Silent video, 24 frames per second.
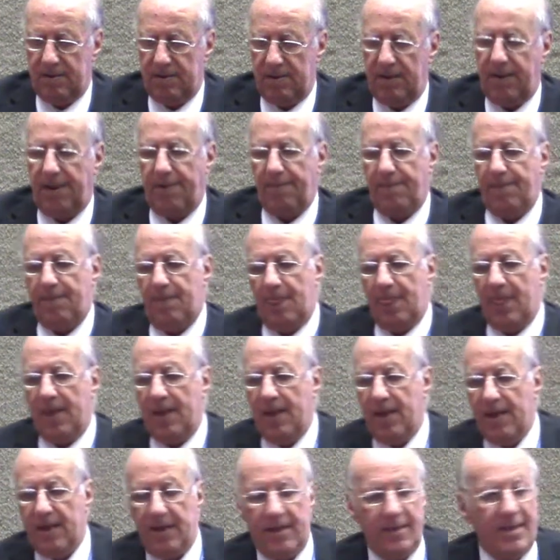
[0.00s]
Yeah.
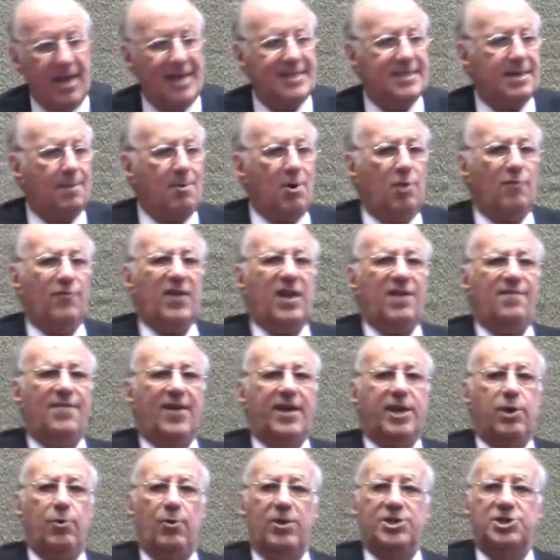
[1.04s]
That's about
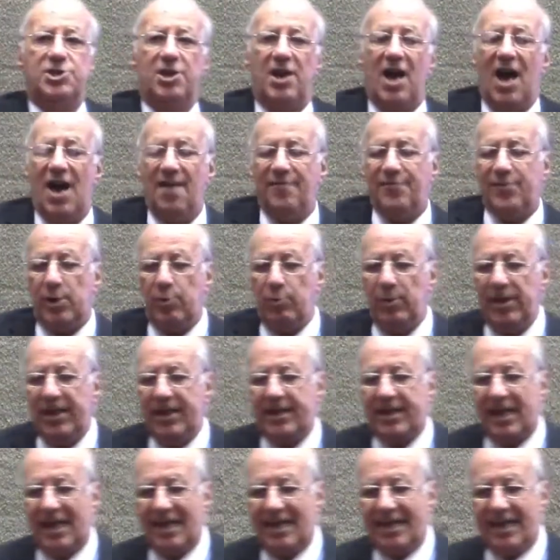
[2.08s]
evacuation. After we
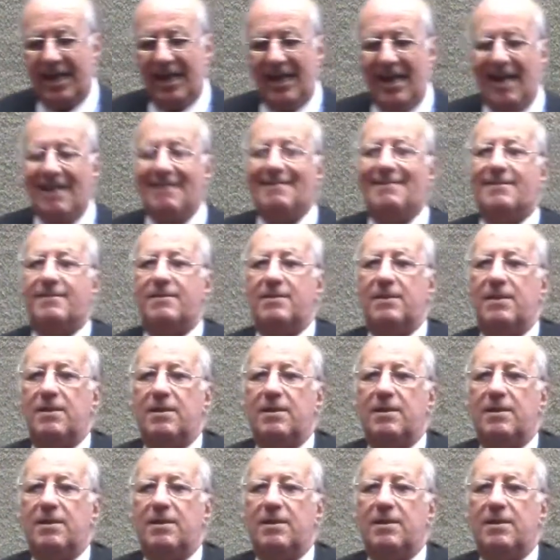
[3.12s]
calculate